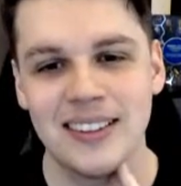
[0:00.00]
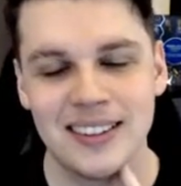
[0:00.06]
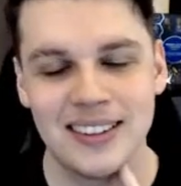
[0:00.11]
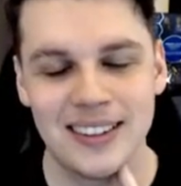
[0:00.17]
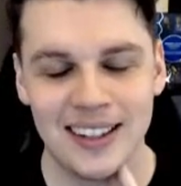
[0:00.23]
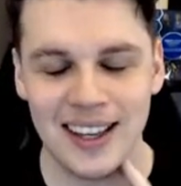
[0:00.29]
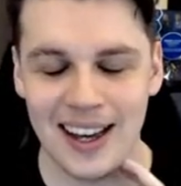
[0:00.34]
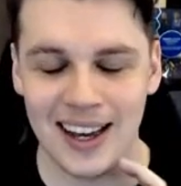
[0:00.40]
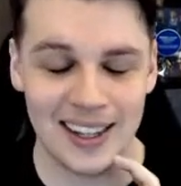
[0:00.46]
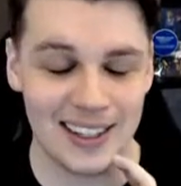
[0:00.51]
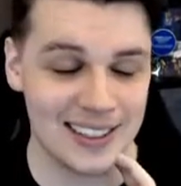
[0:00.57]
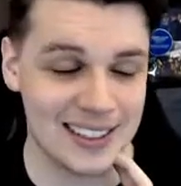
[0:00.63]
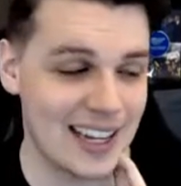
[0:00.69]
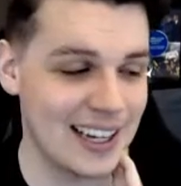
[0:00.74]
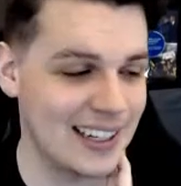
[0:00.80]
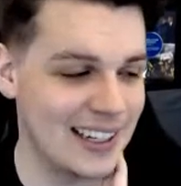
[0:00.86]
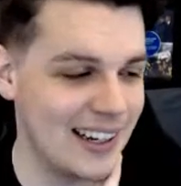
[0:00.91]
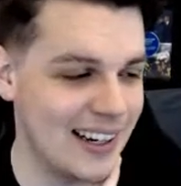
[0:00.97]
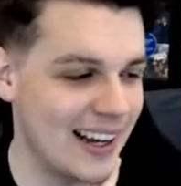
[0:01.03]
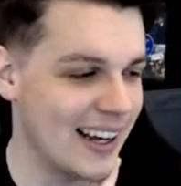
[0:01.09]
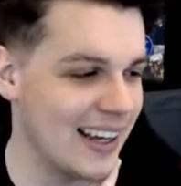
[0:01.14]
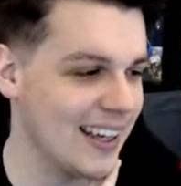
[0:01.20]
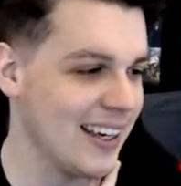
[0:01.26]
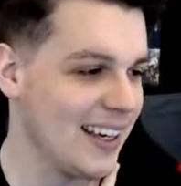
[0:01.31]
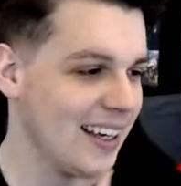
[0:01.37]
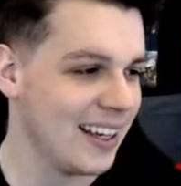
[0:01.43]
Yeah, exactly.
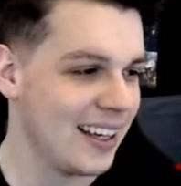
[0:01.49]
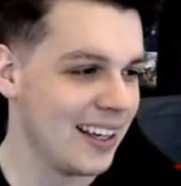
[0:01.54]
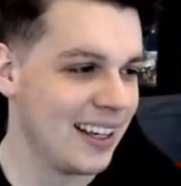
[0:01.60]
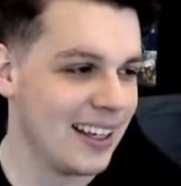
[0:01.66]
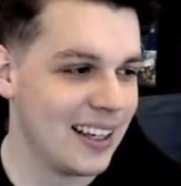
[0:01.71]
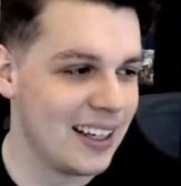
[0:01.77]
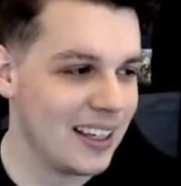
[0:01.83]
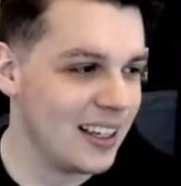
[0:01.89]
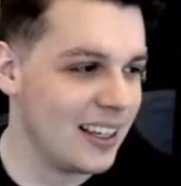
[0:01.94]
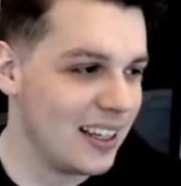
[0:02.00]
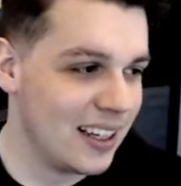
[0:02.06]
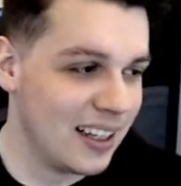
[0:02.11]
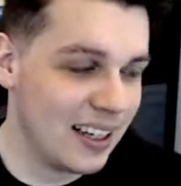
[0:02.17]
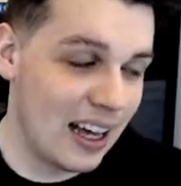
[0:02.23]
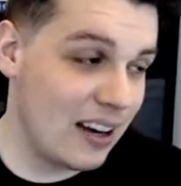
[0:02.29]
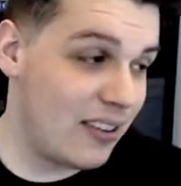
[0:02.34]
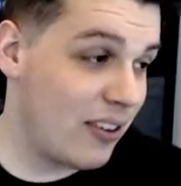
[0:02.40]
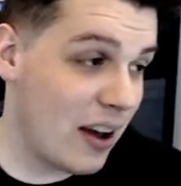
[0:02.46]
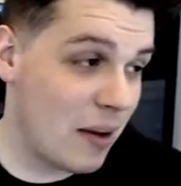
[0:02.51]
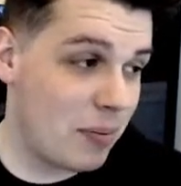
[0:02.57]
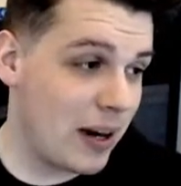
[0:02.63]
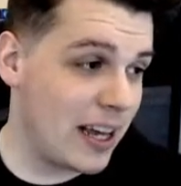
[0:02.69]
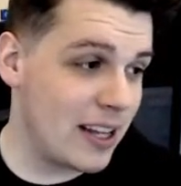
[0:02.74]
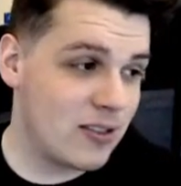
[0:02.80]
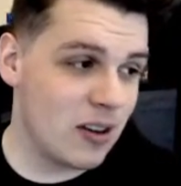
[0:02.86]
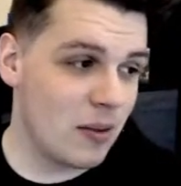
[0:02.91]
And fair
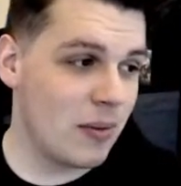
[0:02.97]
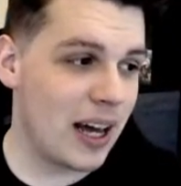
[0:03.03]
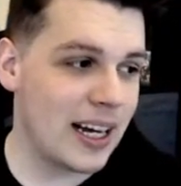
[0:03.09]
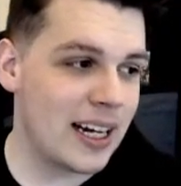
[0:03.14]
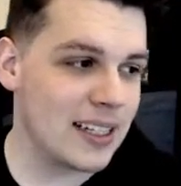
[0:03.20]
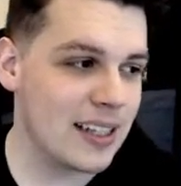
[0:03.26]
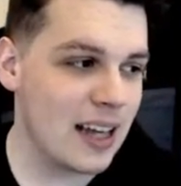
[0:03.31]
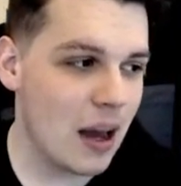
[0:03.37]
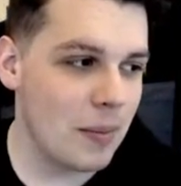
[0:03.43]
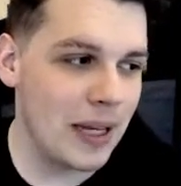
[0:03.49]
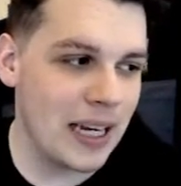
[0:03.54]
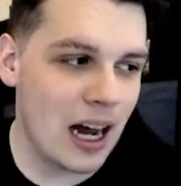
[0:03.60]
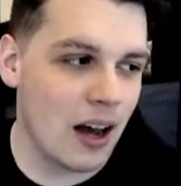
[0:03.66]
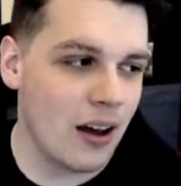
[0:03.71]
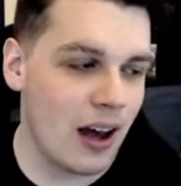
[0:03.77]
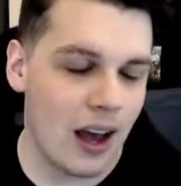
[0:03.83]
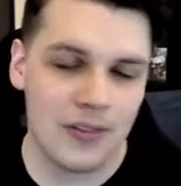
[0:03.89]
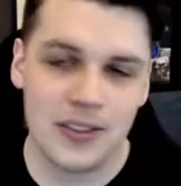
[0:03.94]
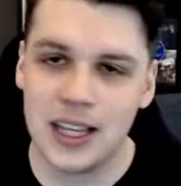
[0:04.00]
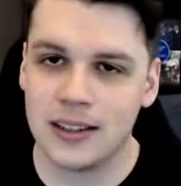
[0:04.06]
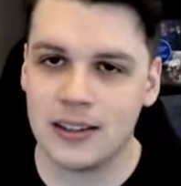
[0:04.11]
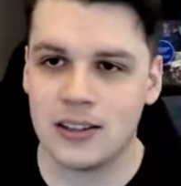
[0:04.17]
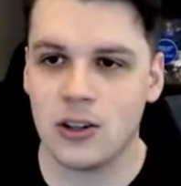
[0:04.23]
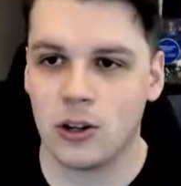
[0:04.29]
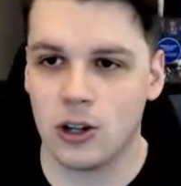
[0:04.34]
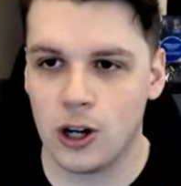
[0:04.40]
play to him. Like I said, I mean, I've said
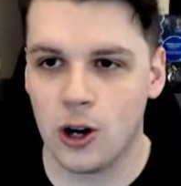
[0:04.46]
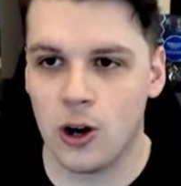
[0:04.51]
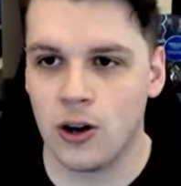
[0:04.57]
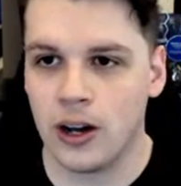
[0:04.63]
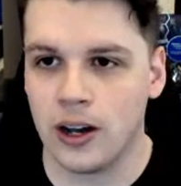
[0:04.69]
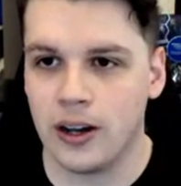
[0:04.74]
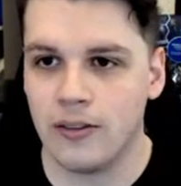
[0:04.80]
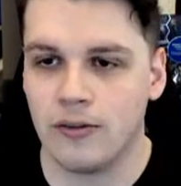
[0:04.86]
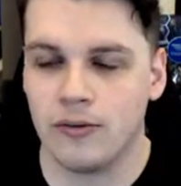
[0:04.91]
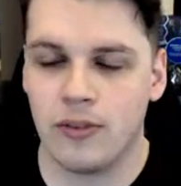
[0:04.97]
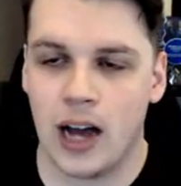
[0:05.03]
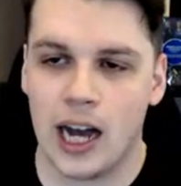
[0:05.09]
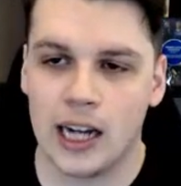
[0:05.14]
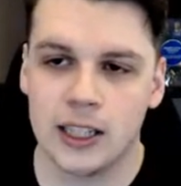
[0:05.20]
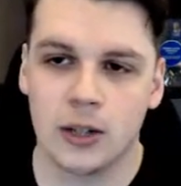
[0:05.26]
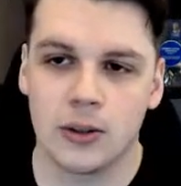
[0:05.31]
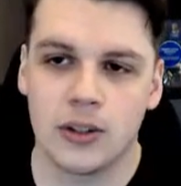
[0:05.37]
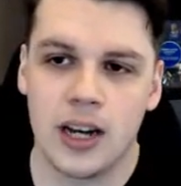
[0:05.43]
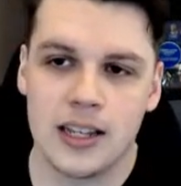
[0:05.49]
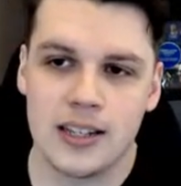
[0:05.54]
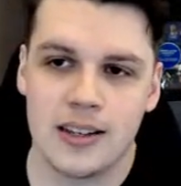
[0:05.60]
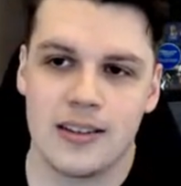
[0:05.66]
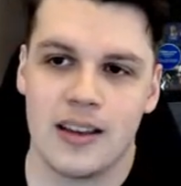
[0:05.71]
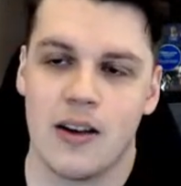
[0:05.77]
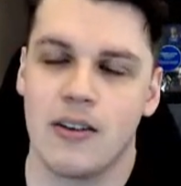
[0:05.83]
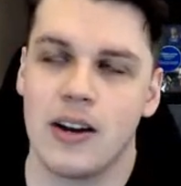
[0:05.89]
this all along. I don't
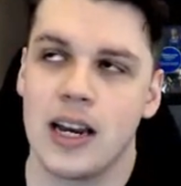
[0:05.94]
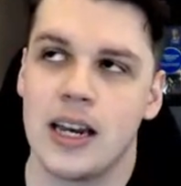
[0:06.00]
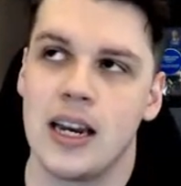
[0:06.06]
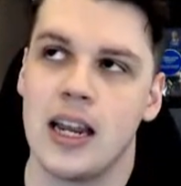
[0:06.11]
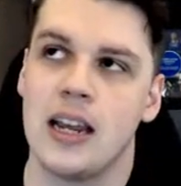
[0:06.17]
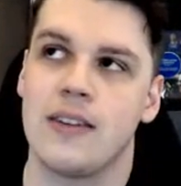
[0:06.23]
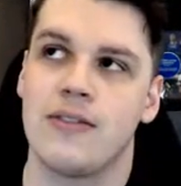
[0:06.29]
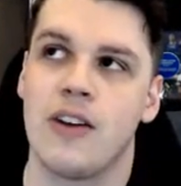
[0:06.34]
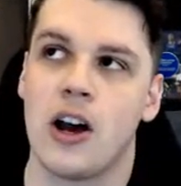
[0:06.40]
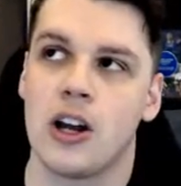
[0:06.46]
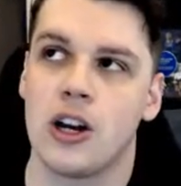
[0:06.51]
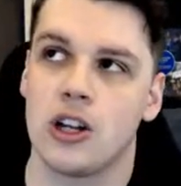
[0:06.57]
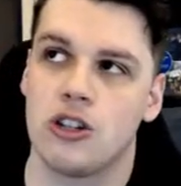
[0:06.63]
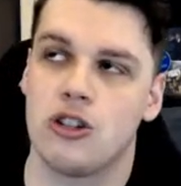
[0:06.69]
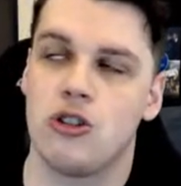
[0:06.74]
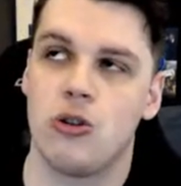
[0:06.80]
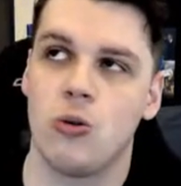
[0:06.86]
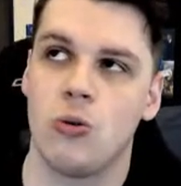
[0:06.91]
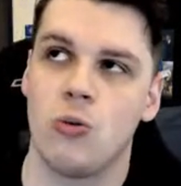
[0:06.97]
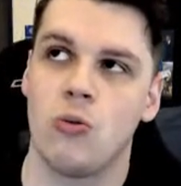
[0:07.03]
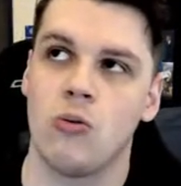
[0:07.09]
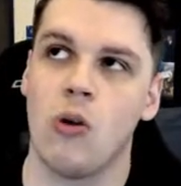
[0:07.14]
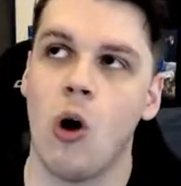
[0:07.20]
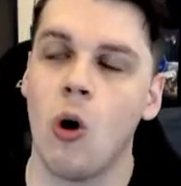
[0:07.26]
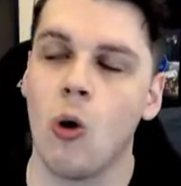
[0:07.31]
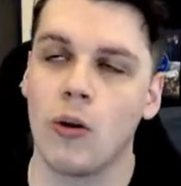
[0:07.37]
necessarily need Werner
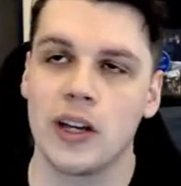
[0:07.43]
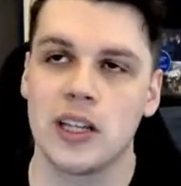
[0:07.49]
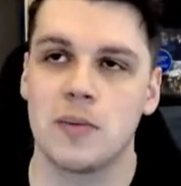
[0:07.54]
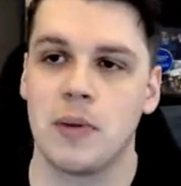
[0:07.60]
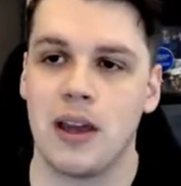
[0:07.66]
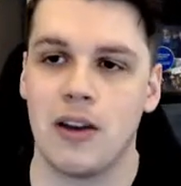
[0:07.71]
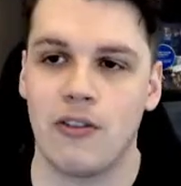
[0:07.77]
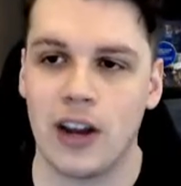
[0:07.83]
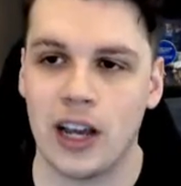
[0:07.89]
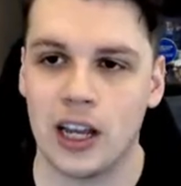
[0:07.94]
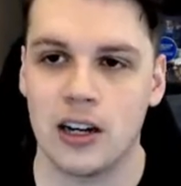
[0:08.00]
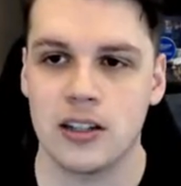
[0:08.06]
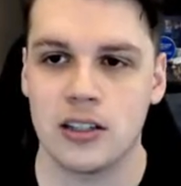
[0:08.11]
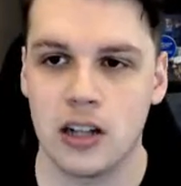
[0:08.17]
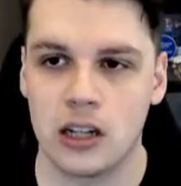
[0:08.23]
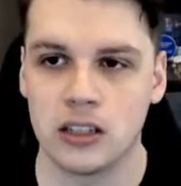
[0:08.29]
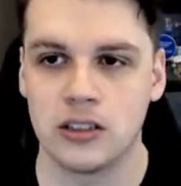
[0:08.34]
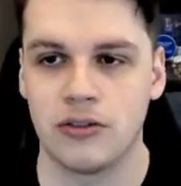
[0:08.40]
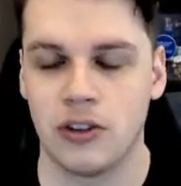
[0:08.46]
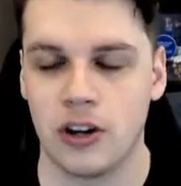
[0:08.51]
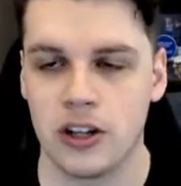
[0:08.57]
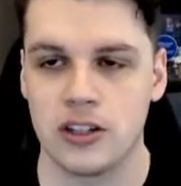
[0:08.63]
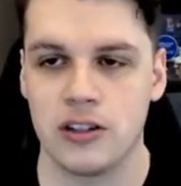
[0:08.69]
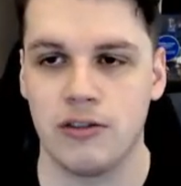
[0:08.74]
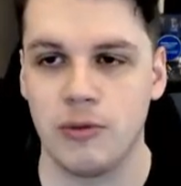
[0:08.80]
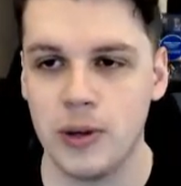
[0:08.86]
to always be a regular starter for
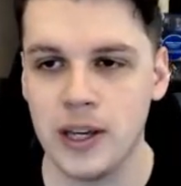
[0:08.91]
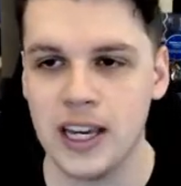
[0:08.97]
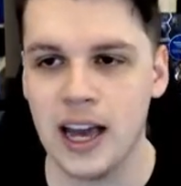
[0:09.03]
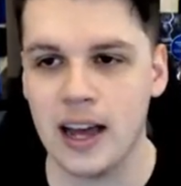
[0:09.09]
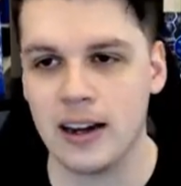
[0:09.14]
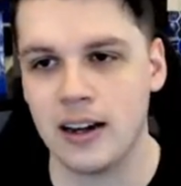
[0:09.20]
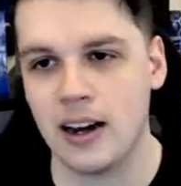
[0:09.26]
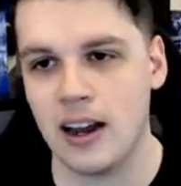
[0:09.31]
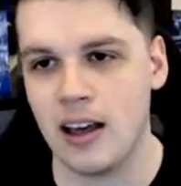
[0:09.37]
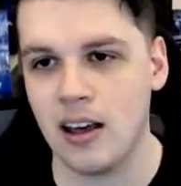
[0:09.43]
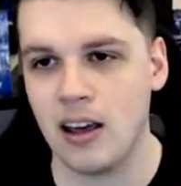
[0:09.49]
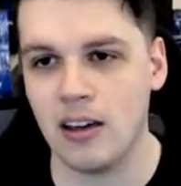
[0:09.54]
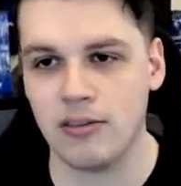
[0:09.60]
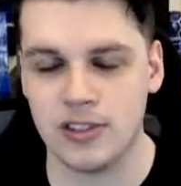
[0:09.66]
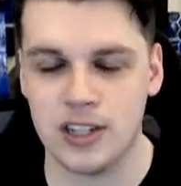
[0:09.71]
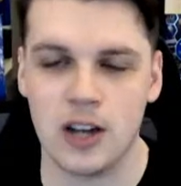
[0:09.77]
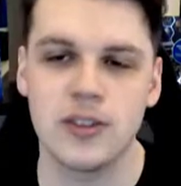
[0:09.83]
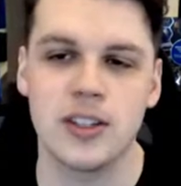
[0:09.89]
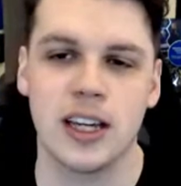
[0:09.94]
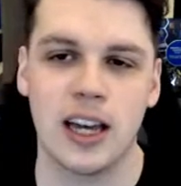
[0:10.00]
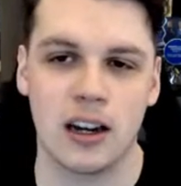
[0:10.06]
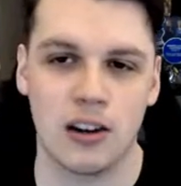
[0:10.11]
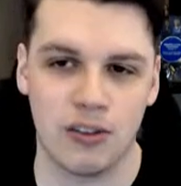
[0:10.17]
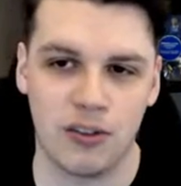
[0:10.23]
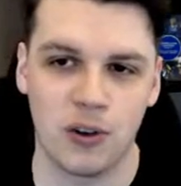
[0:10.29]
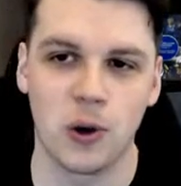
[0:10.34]
us. If Chelsea
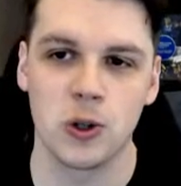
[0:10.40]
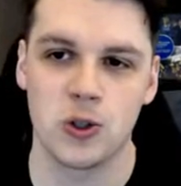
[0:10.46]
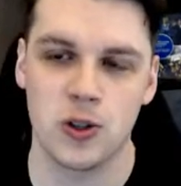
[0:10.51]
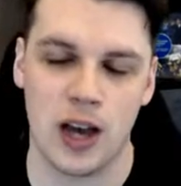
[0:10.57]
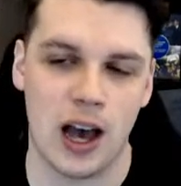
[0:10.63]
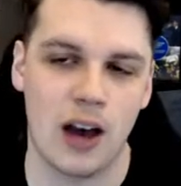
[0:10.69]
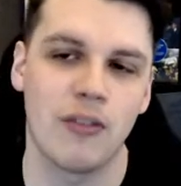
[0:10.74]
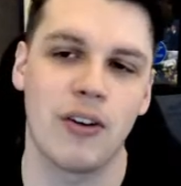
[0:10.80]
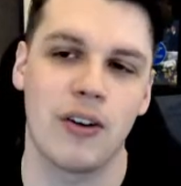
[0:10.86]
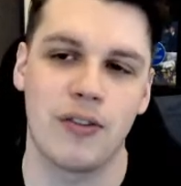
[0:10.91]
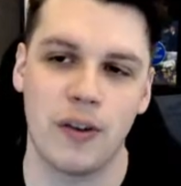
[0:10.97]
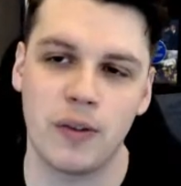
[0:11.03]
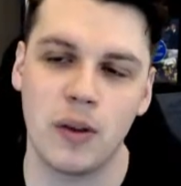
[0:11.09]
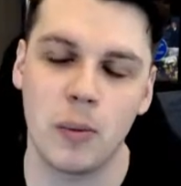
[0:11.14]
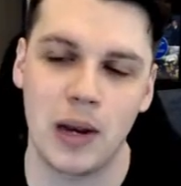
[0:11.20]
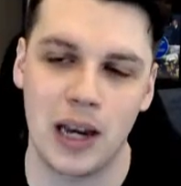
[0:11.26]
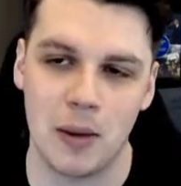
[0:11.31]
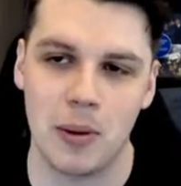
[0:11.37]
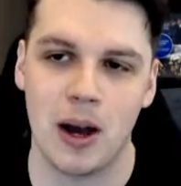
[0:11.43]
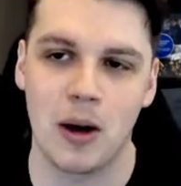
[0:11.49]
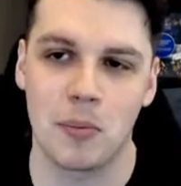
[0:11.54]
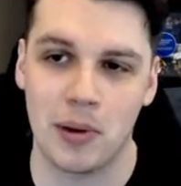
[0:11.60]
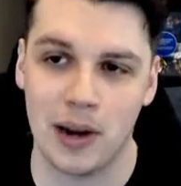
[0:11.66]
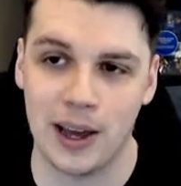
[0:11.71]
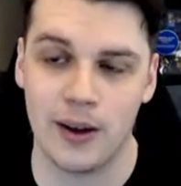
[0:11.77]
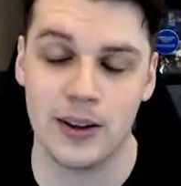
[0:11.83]
can afford to have a £50 million
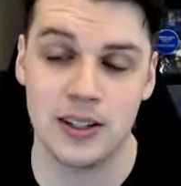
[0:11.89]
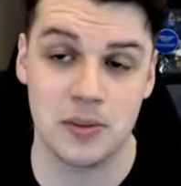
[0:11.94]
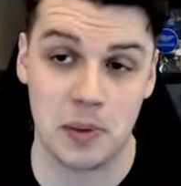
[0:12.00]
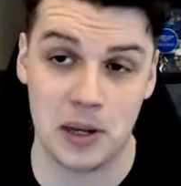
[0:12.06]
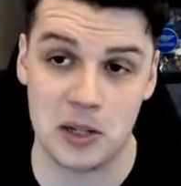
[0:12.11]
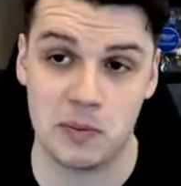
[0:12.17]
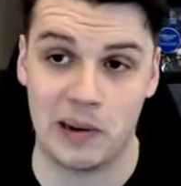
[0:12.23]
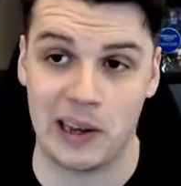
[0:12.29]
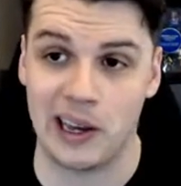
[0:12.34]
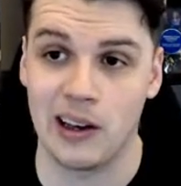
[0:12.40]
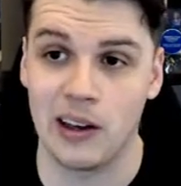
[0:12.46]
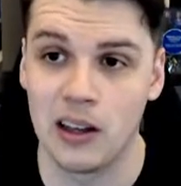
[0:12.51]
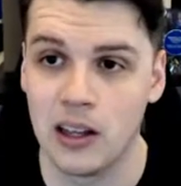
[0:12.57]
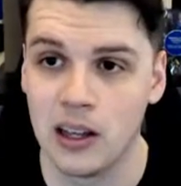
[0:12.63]
player as a bench player,